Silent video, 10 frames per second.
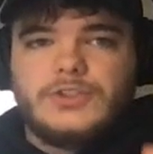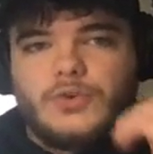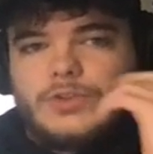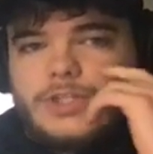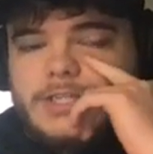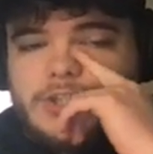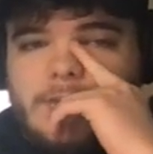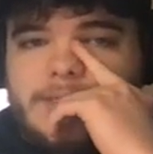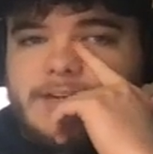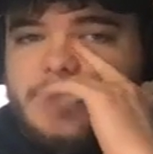George going to
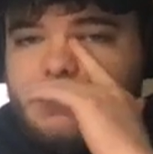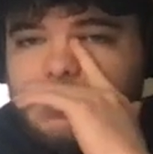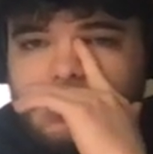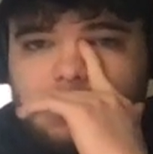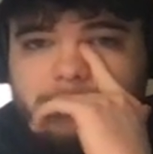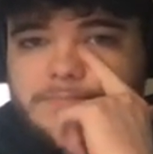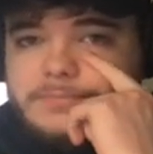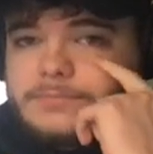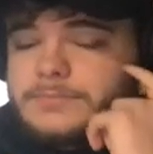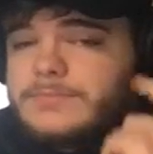drop a 70 burger.
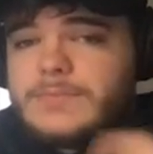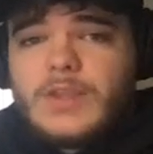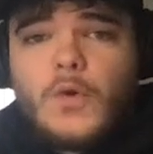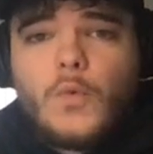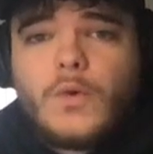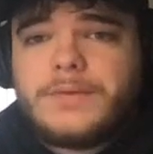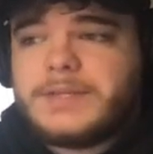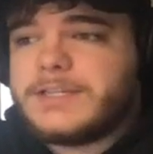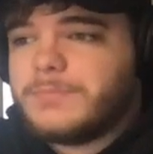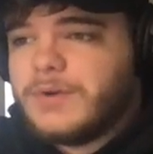Wouldn't
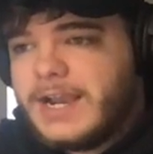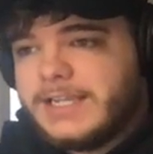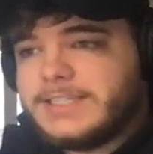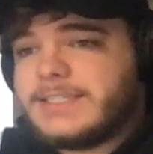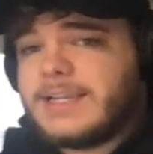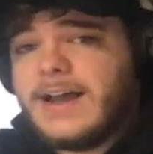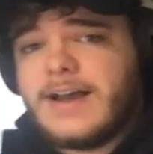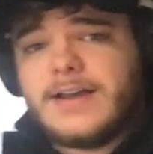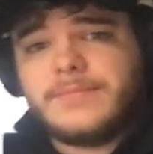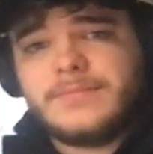be surprised.
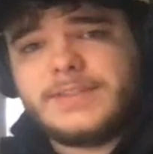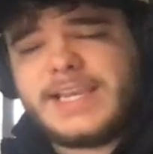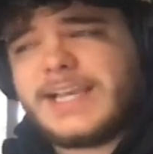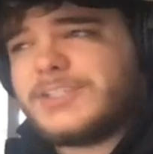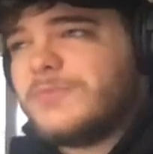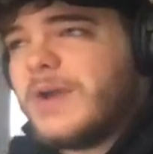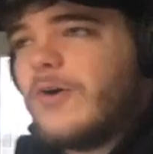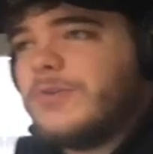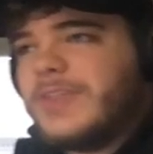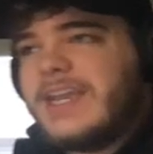Yeah, so my
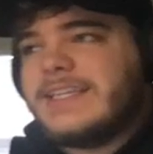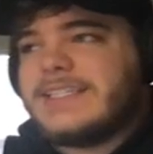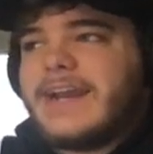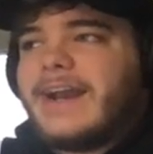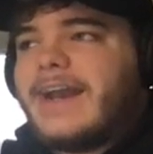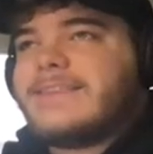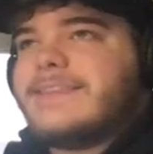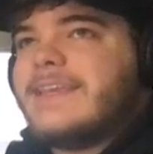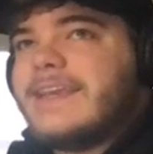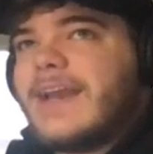whole thing is I
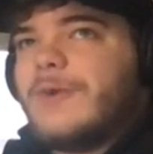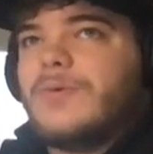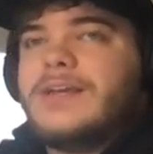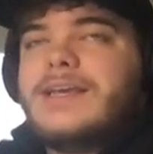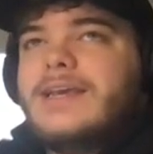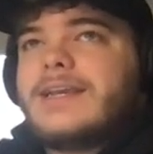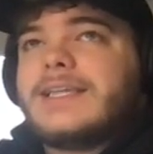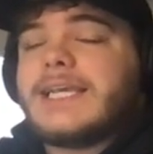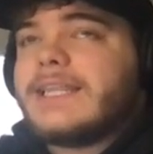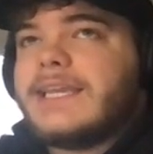think
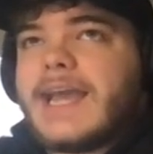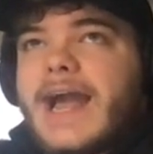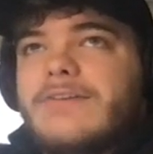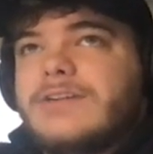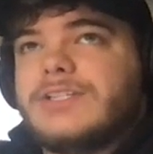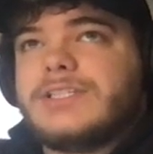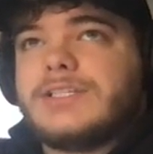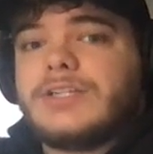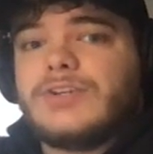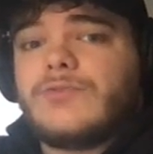Kyrie's just
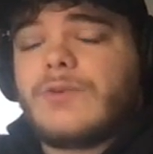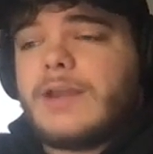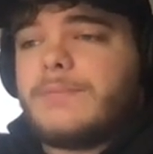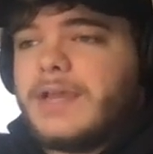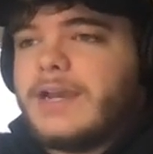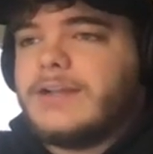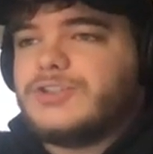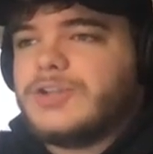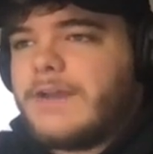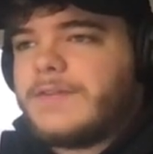such a great play on
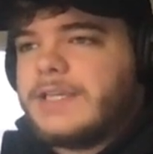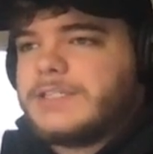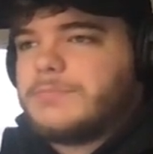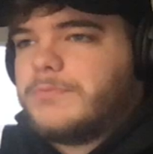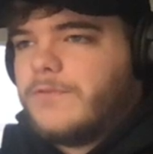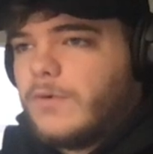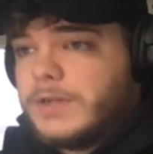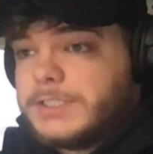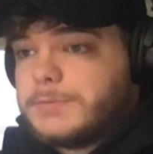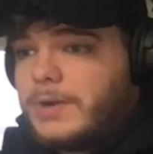DraftKings
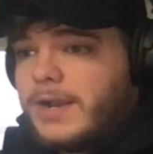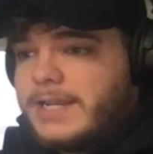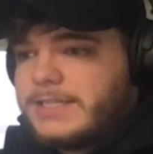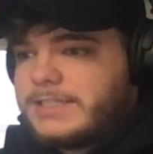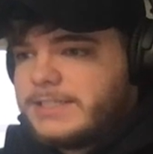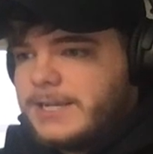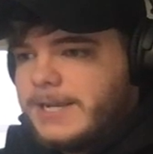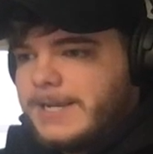for its price.